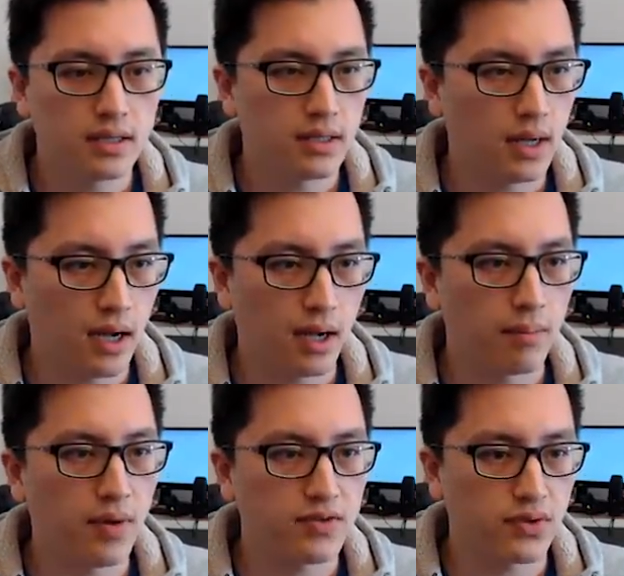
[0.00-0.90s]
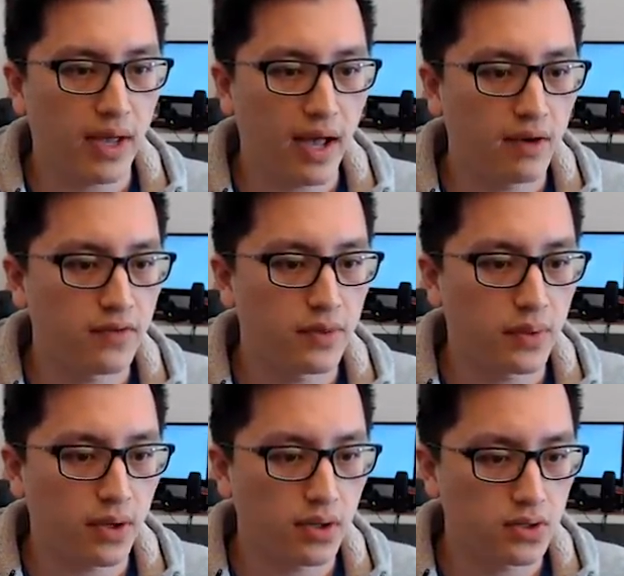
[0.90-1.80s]
buffs to have in
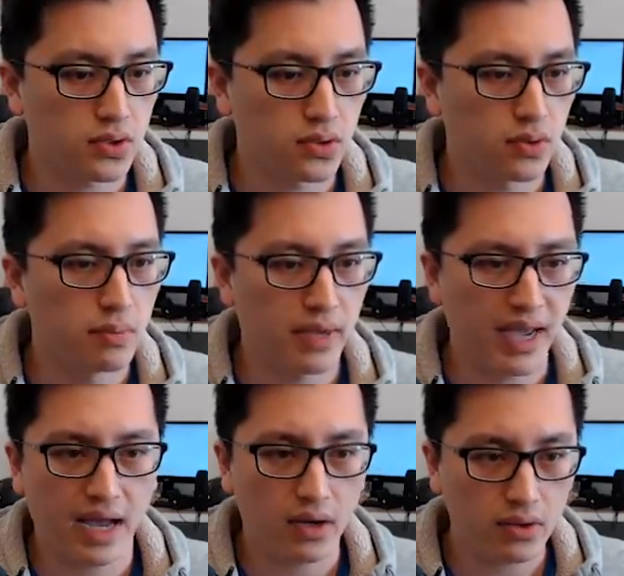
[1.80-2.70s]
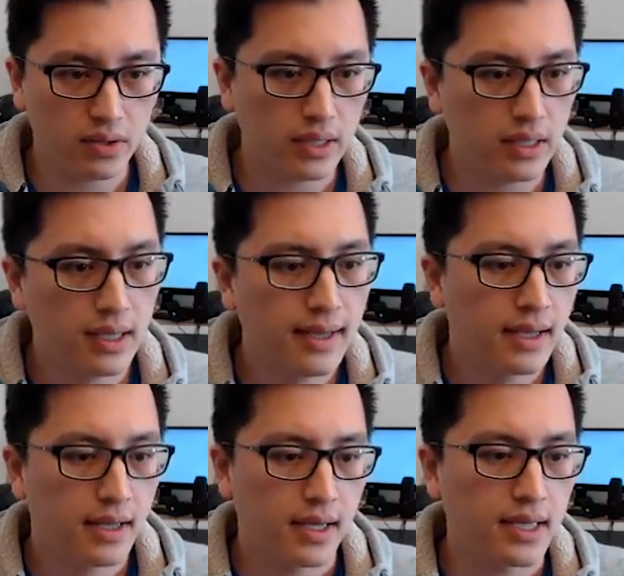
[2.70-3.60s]
regards to mechanically
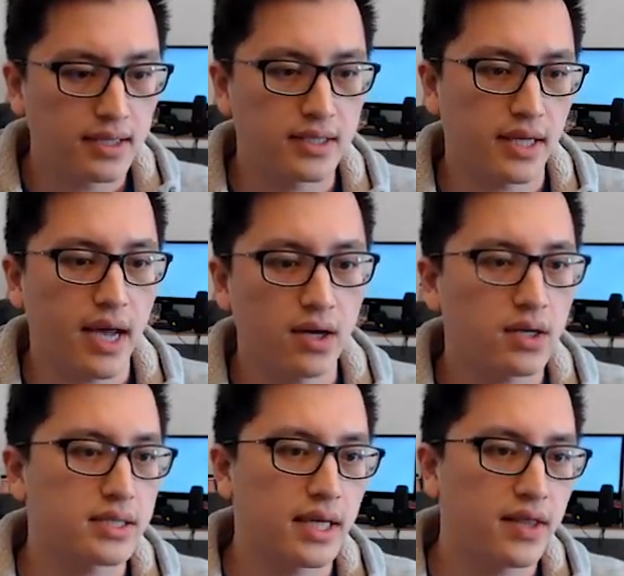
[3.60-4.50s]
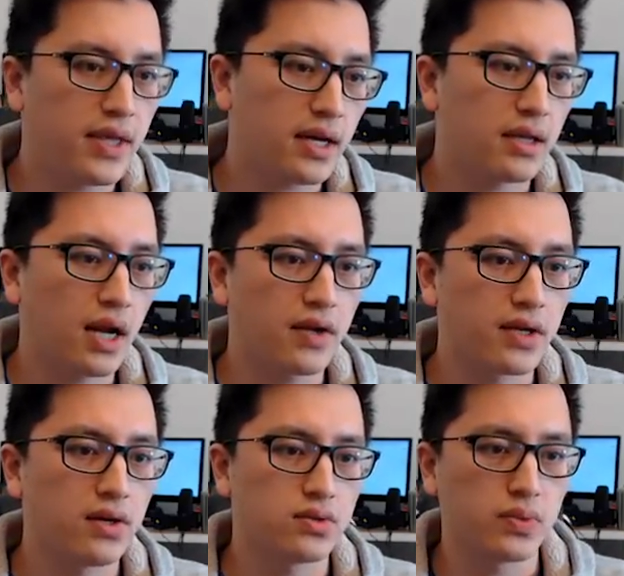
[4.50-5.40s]
in this encounter, because I think a lot of
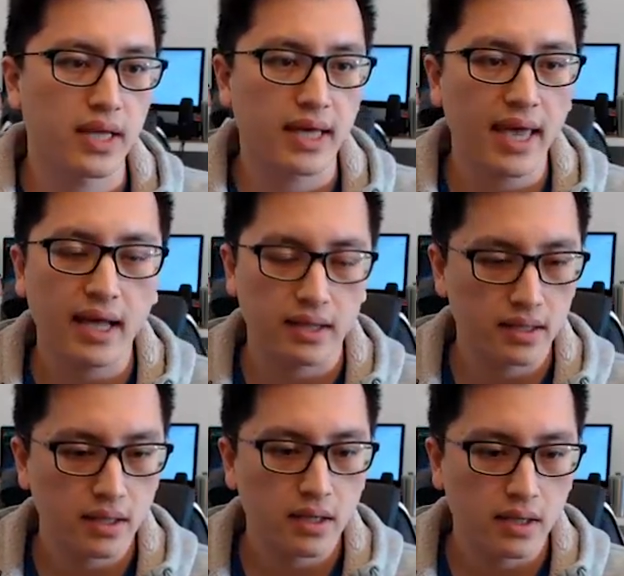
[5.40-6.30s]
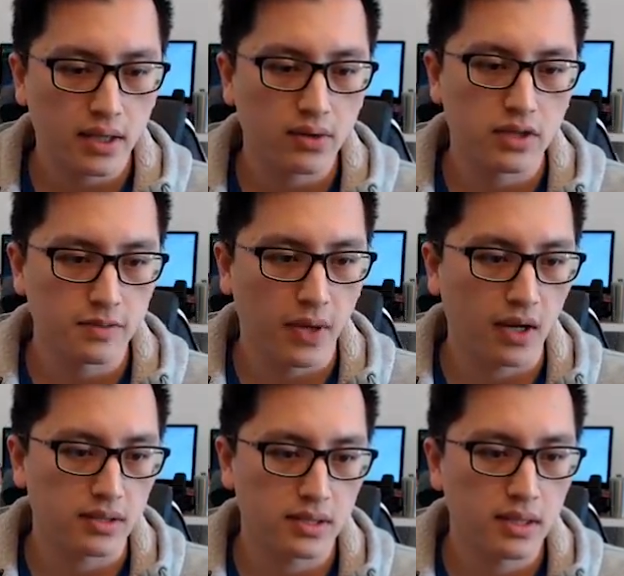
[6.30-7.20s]
guilds, when they can't kill this
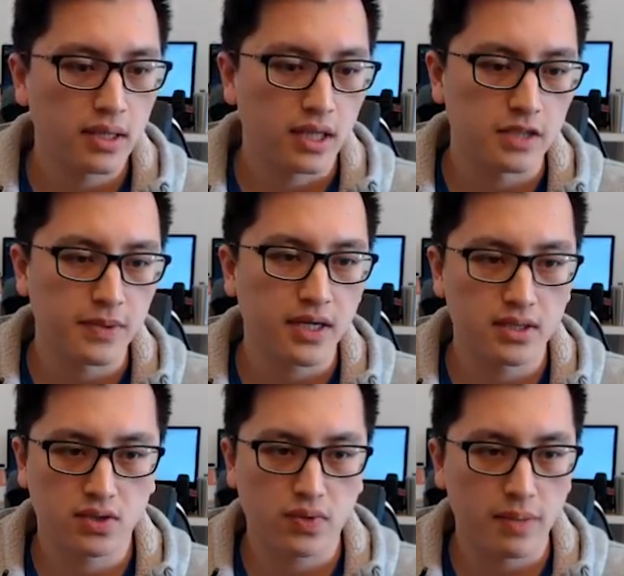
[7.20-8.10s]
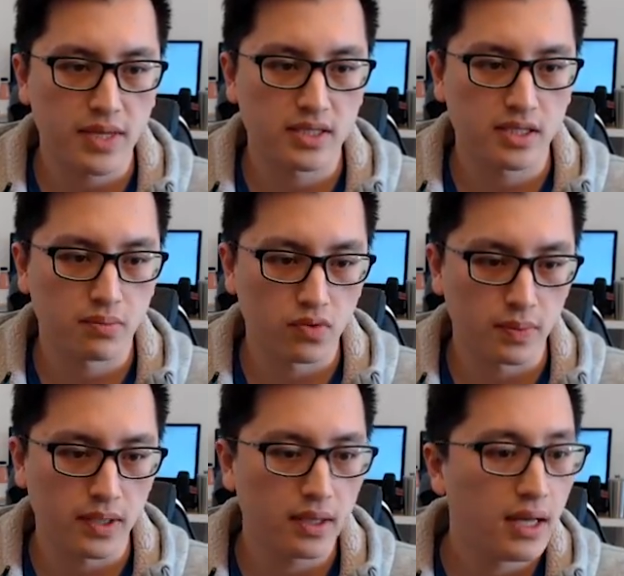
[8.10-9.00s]
boss, is because their raid messes up ruby.